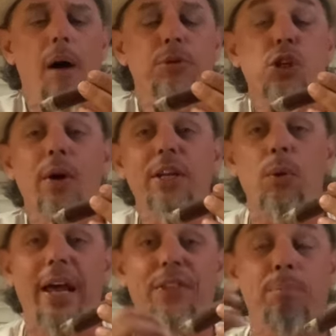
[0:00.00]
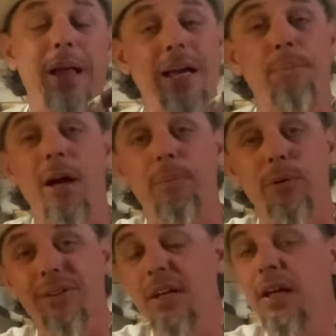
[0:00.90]
so anyway, the black
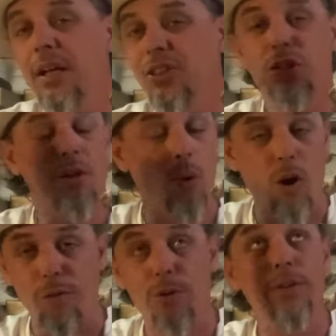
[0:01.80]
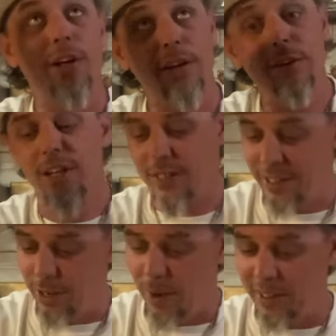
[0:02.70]
pepper, just go over the, because I
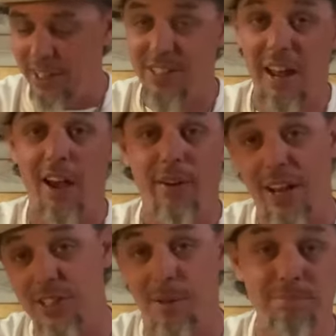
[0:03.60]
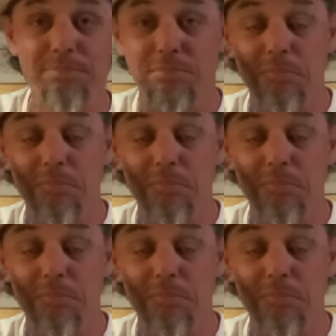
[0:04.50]
list down as I'm